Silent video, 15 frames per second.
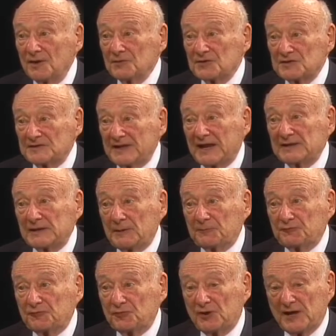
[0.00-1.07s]
stand up
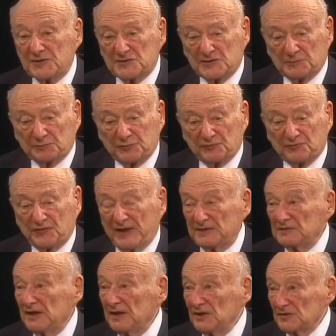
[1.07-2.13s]
for us and
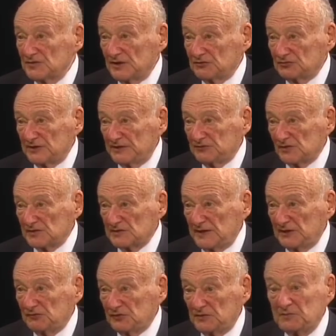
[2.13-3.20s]
prevent such
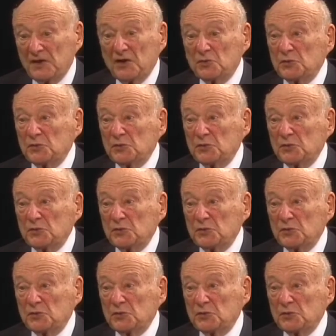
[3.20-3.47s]
legislation,